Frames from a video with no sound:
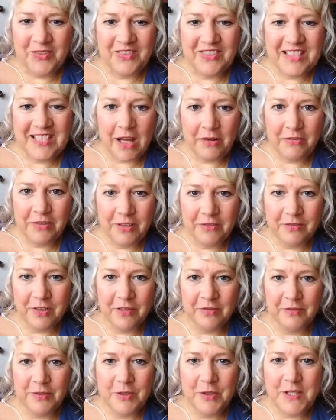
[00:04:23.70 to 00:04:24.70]
suffering
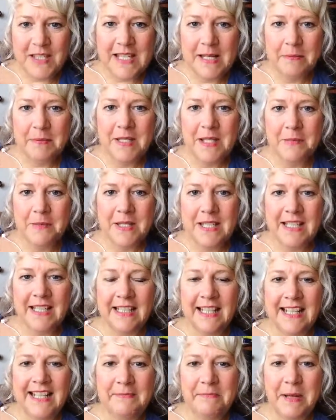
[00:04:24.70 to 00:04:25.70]
from flu symptoms?
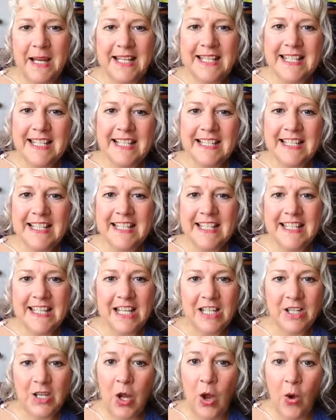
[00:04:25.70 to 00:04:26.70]
And he basically
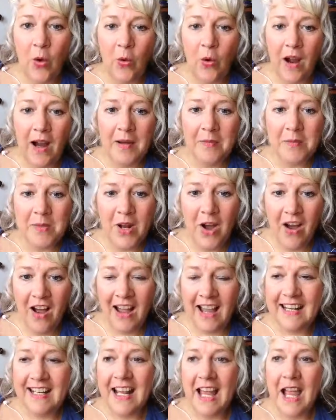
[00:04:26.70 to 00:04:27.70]
said, no, I'm
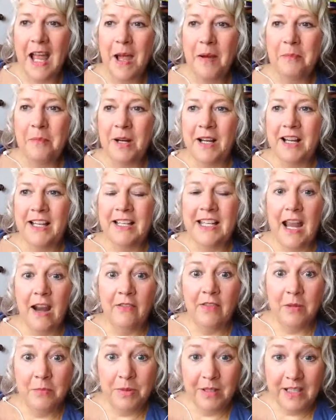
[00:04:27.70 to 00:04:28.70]
not, but
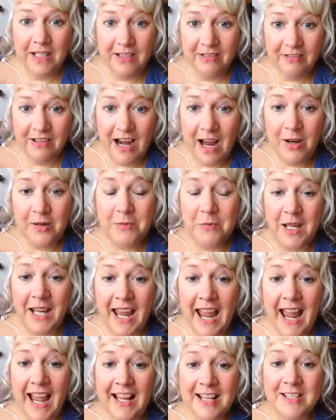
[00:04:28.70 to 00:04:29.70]
everybody around me
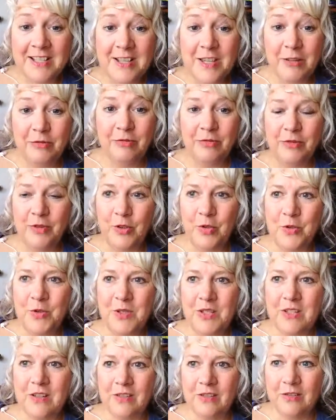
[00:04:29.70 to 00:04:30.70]
has the flu.
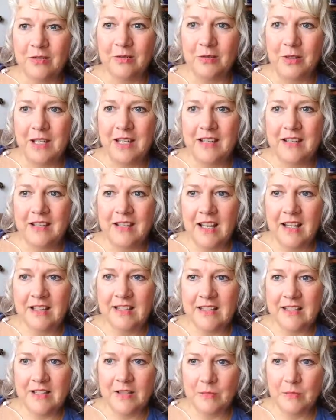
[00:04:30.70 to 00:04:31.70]
So we
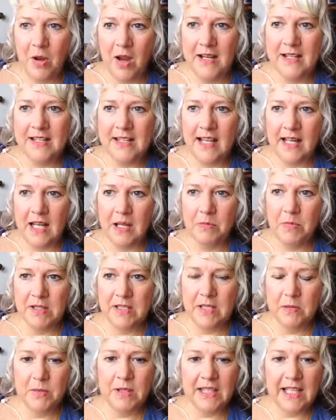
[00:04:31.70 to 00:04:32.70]
surmised that he
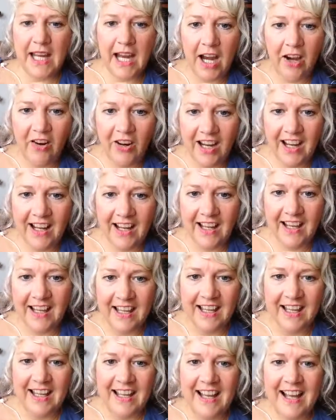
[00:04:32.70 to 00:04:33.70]
must have been carrying
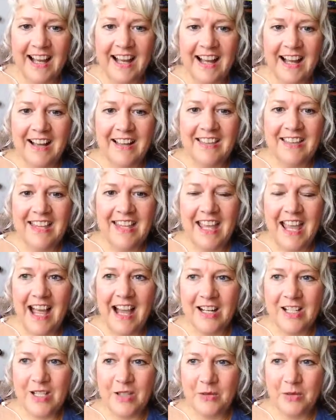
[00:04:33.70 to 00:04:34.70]
the
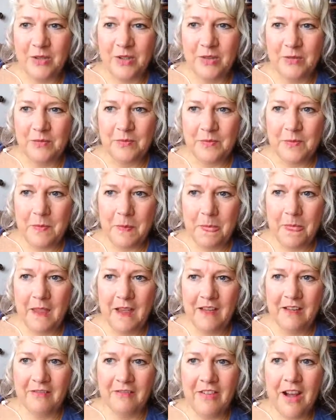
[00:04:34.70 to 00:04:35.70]
actual
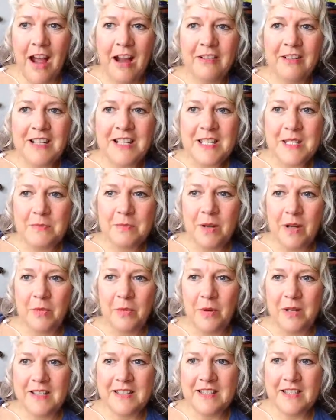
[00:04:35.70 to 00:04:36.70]
virus,
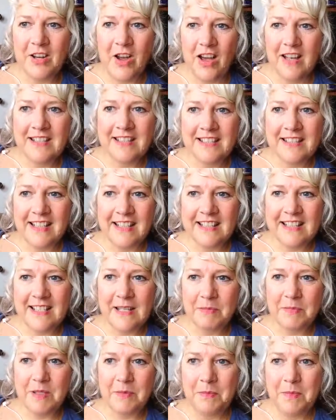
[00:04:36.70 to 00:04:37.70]
but was not
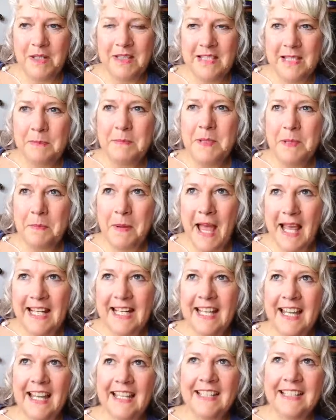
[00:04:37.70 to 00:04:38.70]

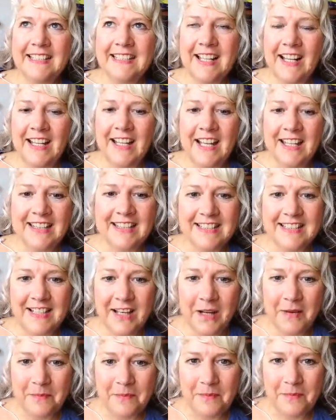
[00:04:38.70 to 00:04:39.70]
symptomatic at the
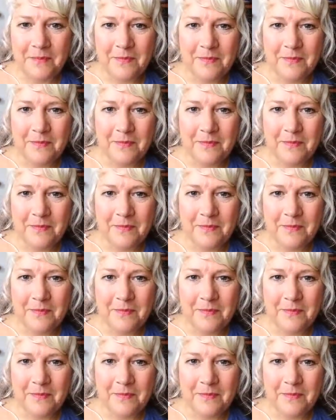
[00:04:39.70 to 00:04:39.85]
time.